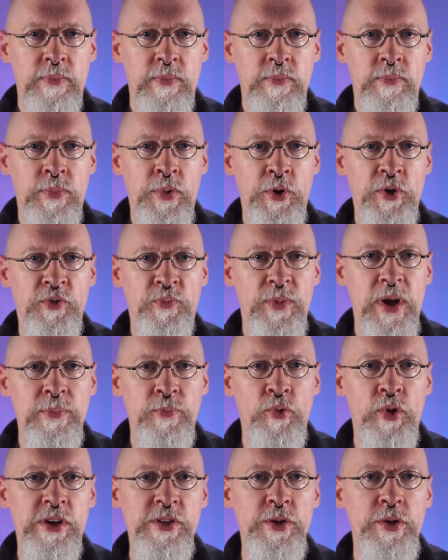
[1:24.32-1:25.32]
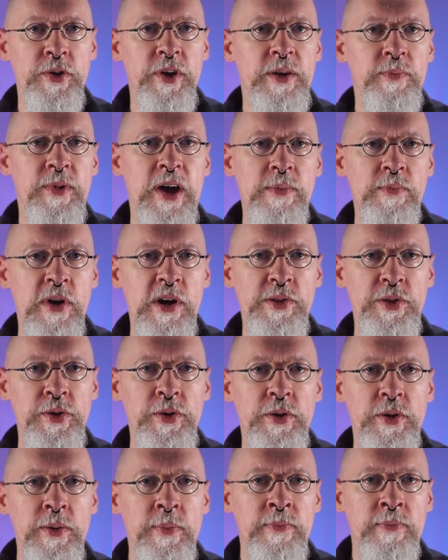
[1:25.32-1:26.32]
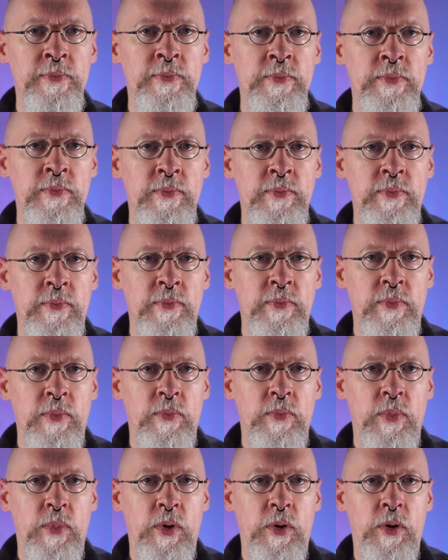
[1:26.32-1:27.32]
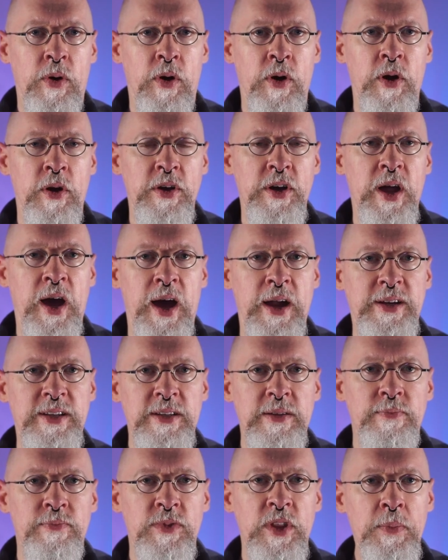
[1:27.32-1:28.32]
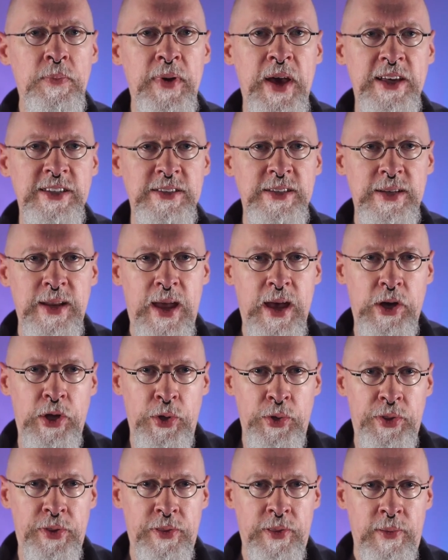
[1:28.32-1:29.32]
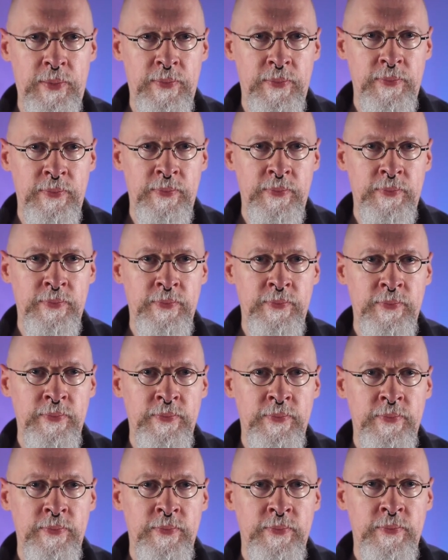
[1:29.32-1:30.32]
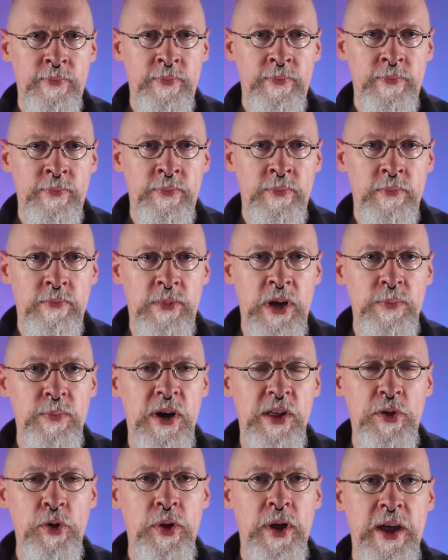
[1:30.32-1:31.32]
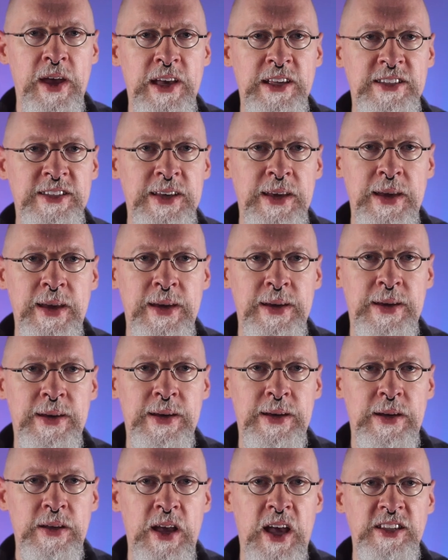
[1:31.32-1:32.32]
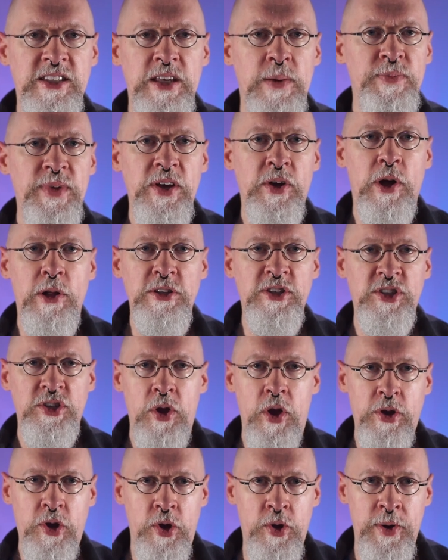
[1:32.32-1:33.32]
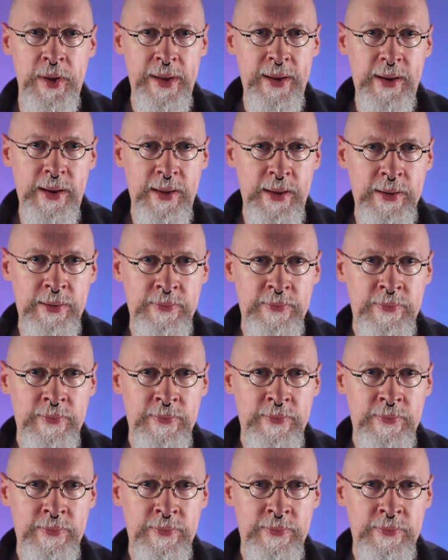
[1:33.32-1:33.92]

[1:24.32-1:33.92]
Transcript: Both my brother and my mother are not the best in health. My mother has a uh, has something called sarcoid.